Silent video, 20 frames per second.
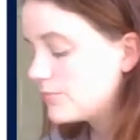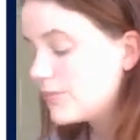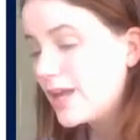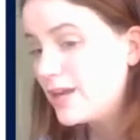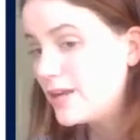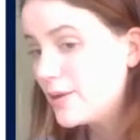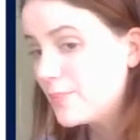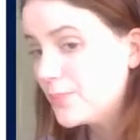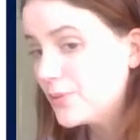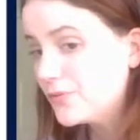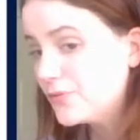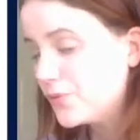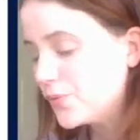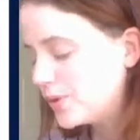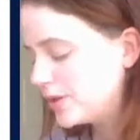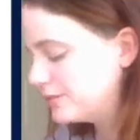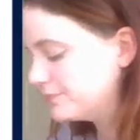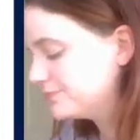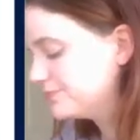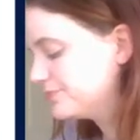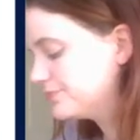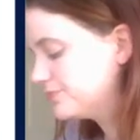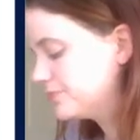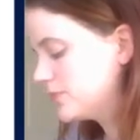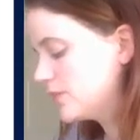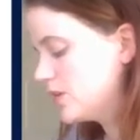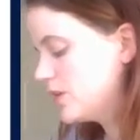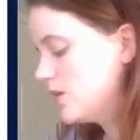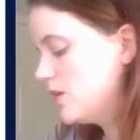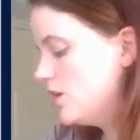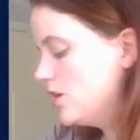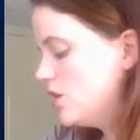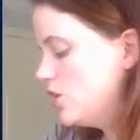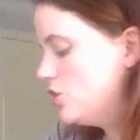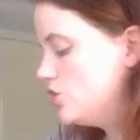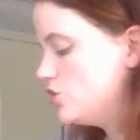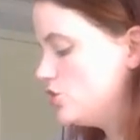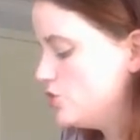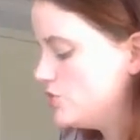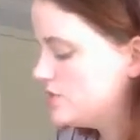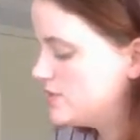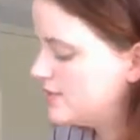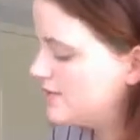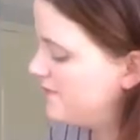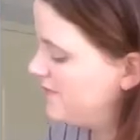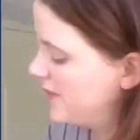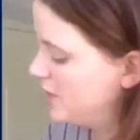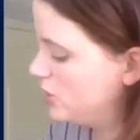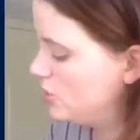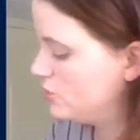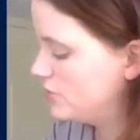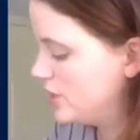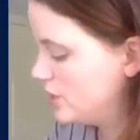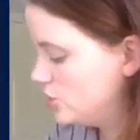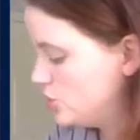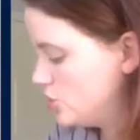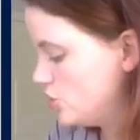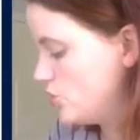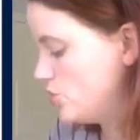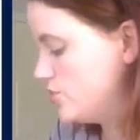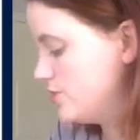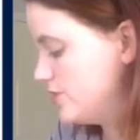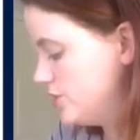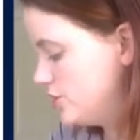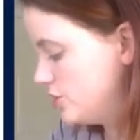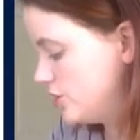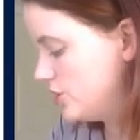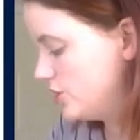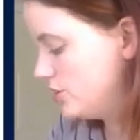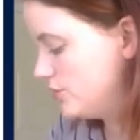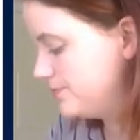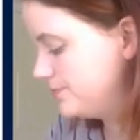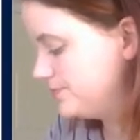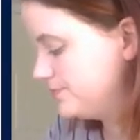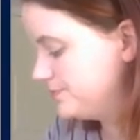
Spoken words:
Number 4. Choose the figure that shows a turn.